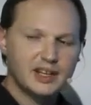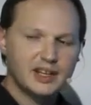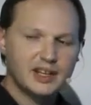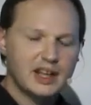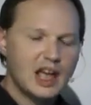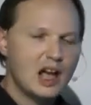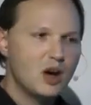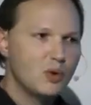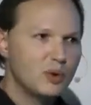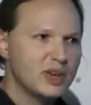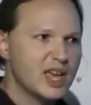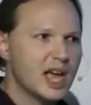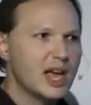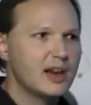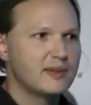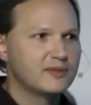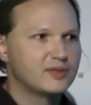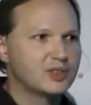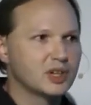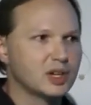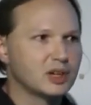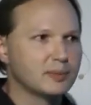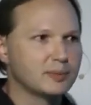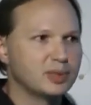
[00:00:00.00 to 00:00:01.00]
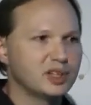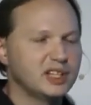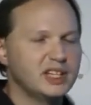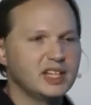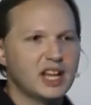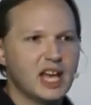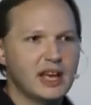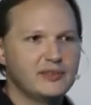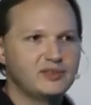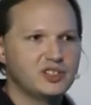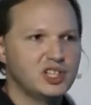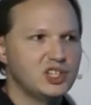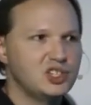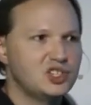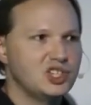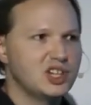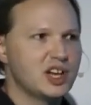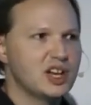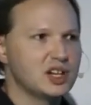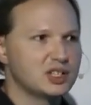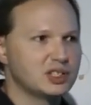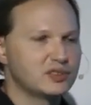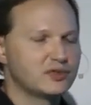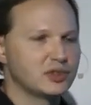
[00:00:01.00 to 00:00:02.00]
And now we have the complete
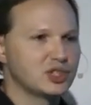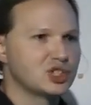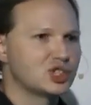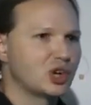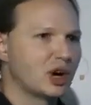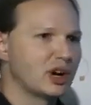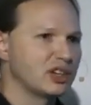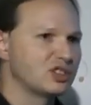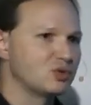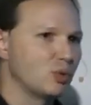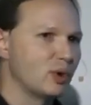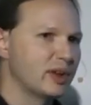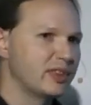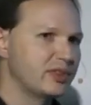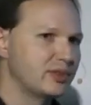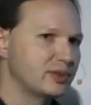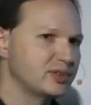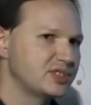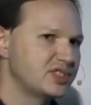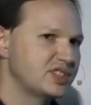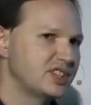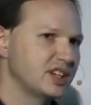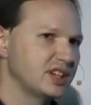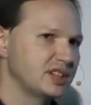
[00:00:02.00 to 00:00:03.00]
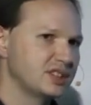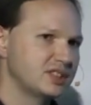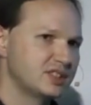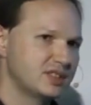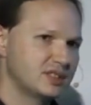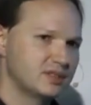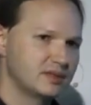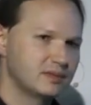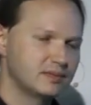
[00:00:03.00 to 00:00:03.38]
FTGS for shards 1 through 6.